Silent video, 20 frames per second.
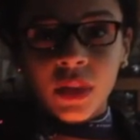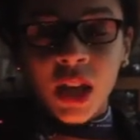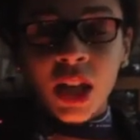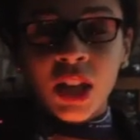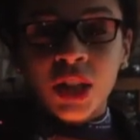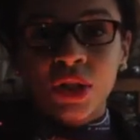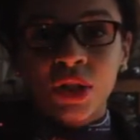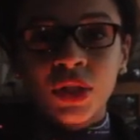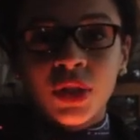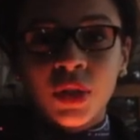
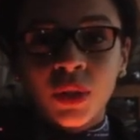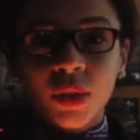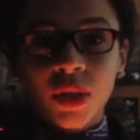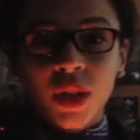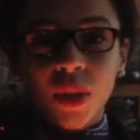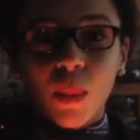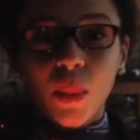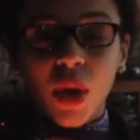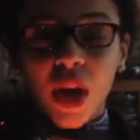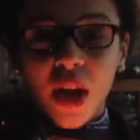It's
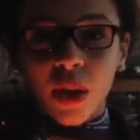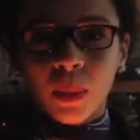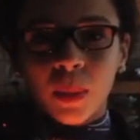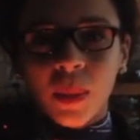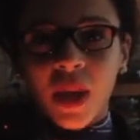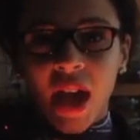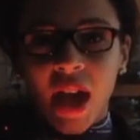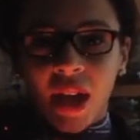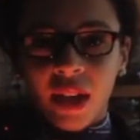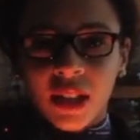Susie Brown
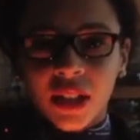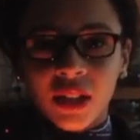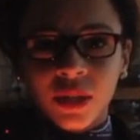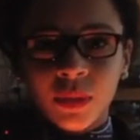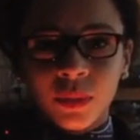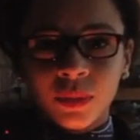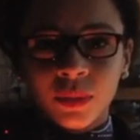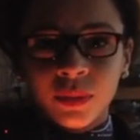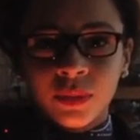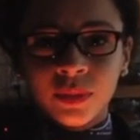back
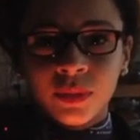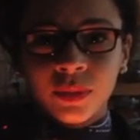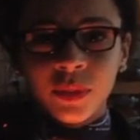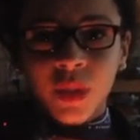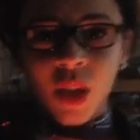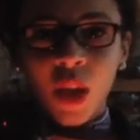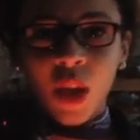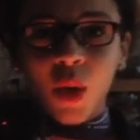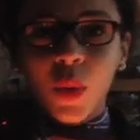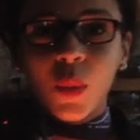
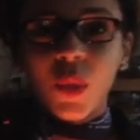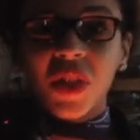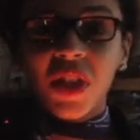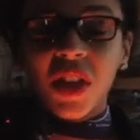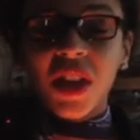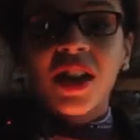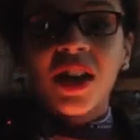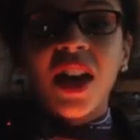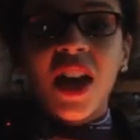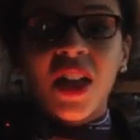with
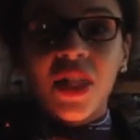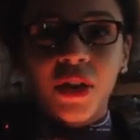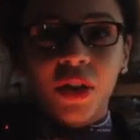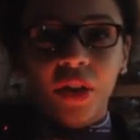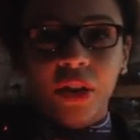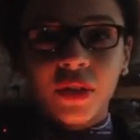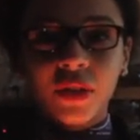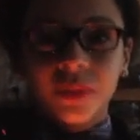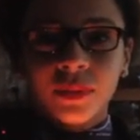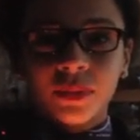
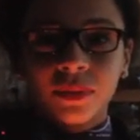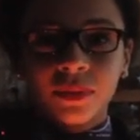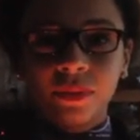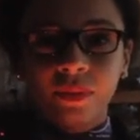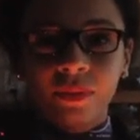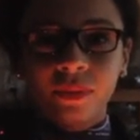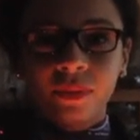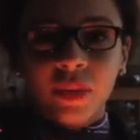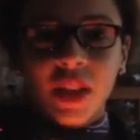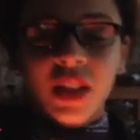another
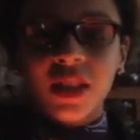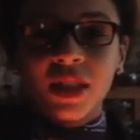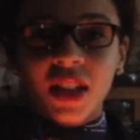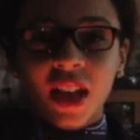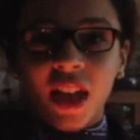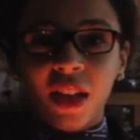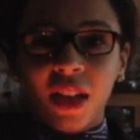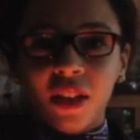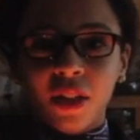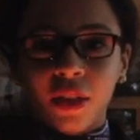
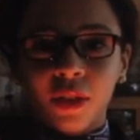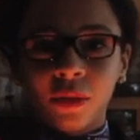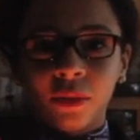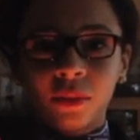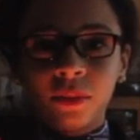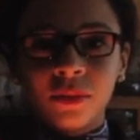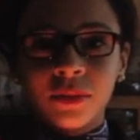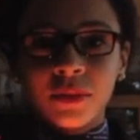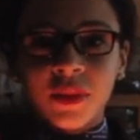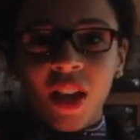tale
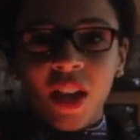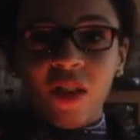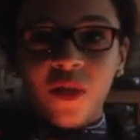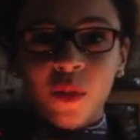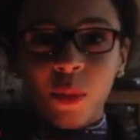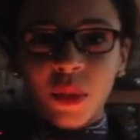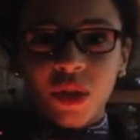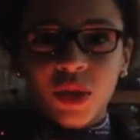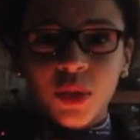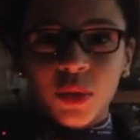of
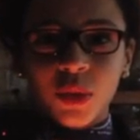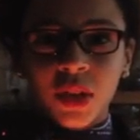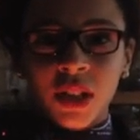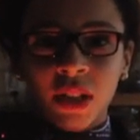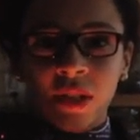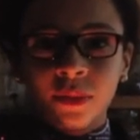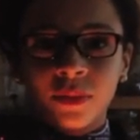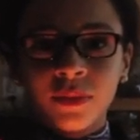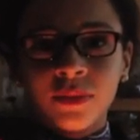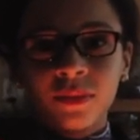misery.
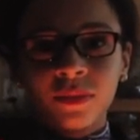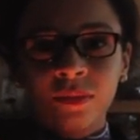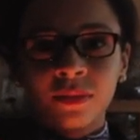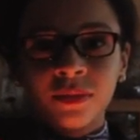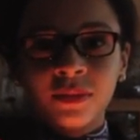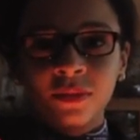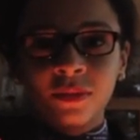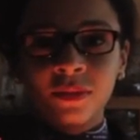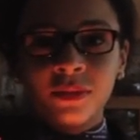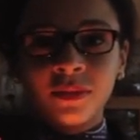
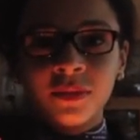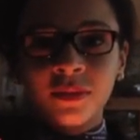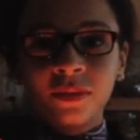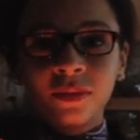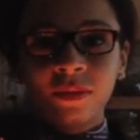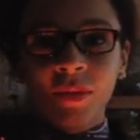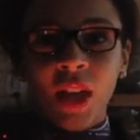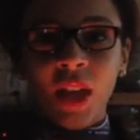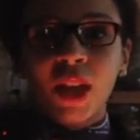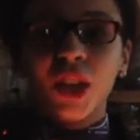
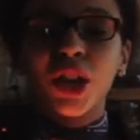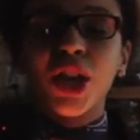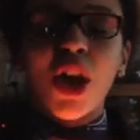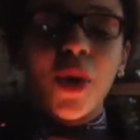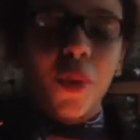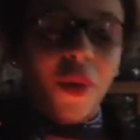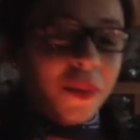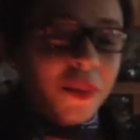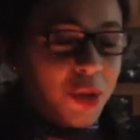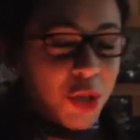No,
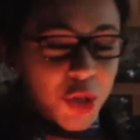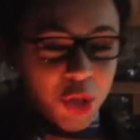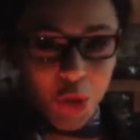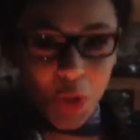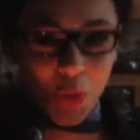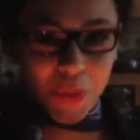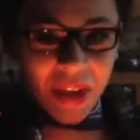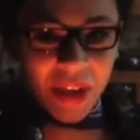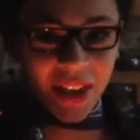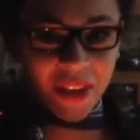I'm just
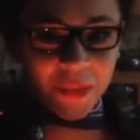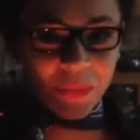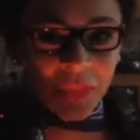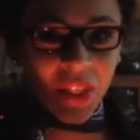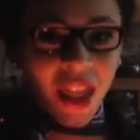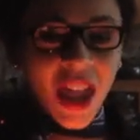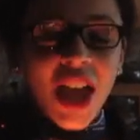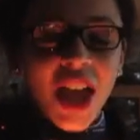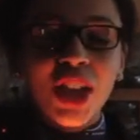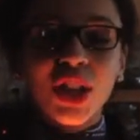joking.
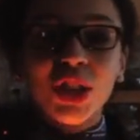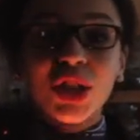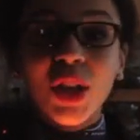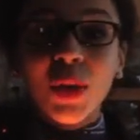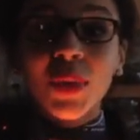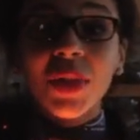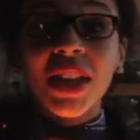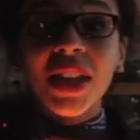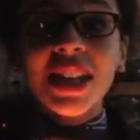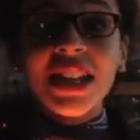
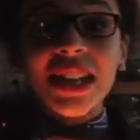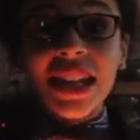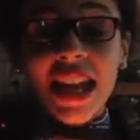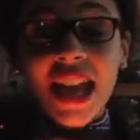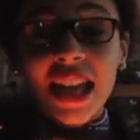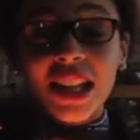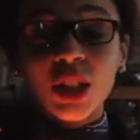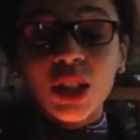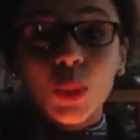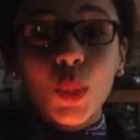So the
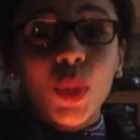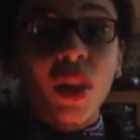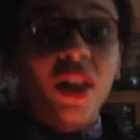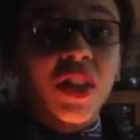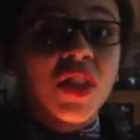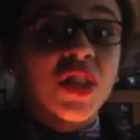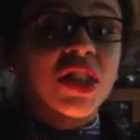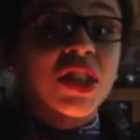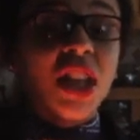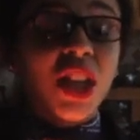next
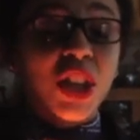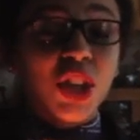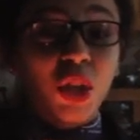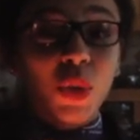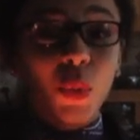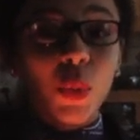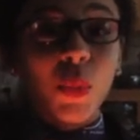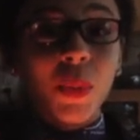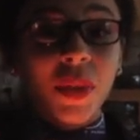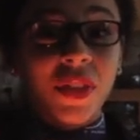place that
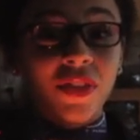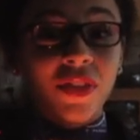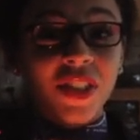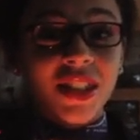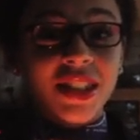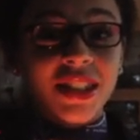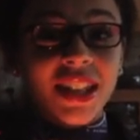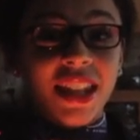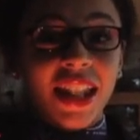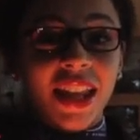you will be
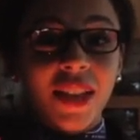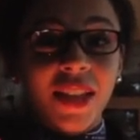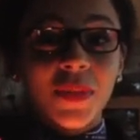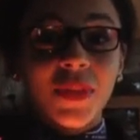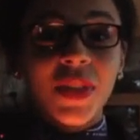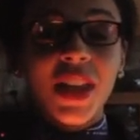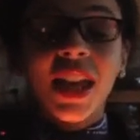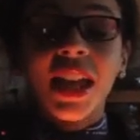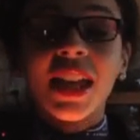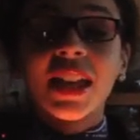visiting
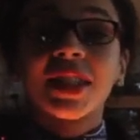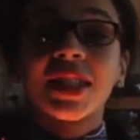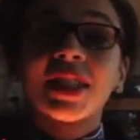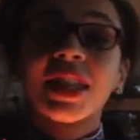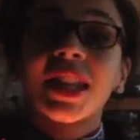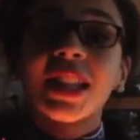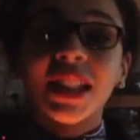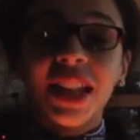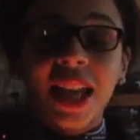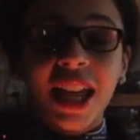is
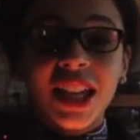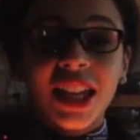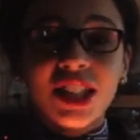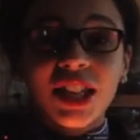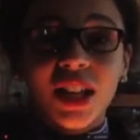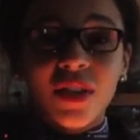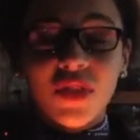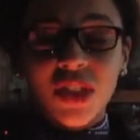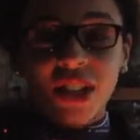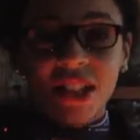the
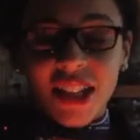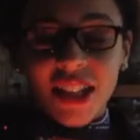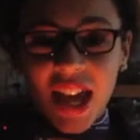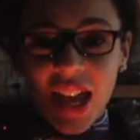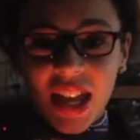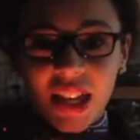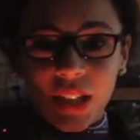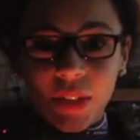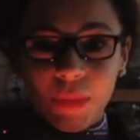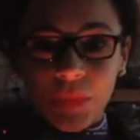land of the
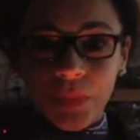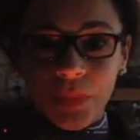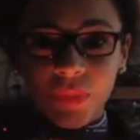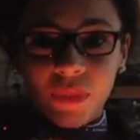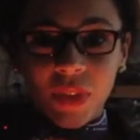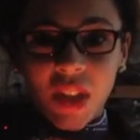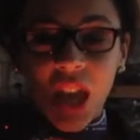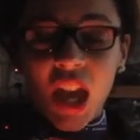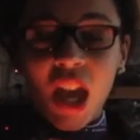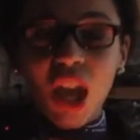dead.
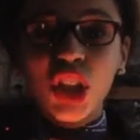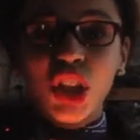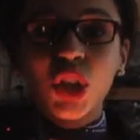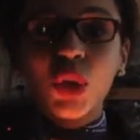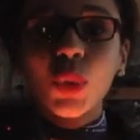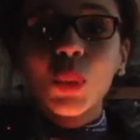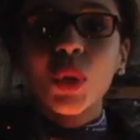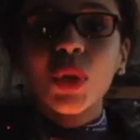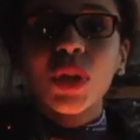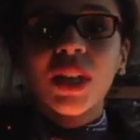
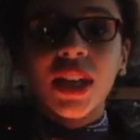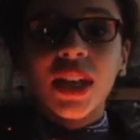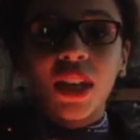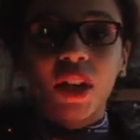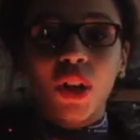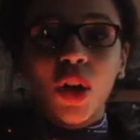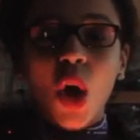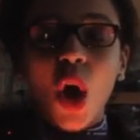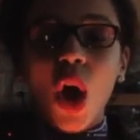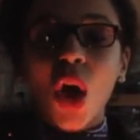You will
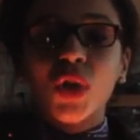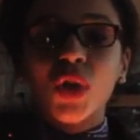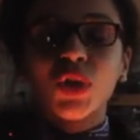hear all